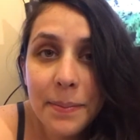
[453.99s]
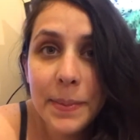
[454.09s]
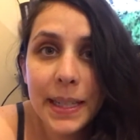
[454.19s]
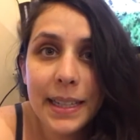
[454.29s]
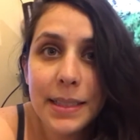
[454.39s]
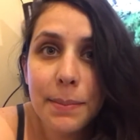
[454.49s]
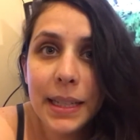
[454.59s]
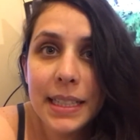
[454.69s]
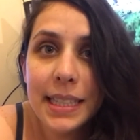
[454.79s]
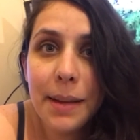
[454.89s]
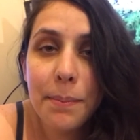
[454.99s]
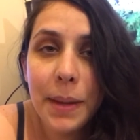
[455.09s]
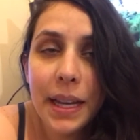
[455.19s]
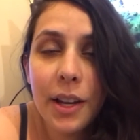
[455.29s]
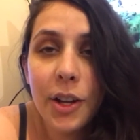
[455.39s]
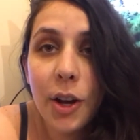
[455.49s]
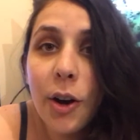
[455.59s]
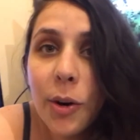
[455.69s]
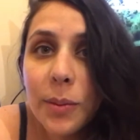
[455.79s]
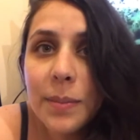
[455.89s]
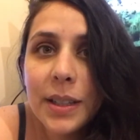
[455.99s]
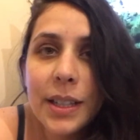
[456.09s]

Because by the time Ben got home,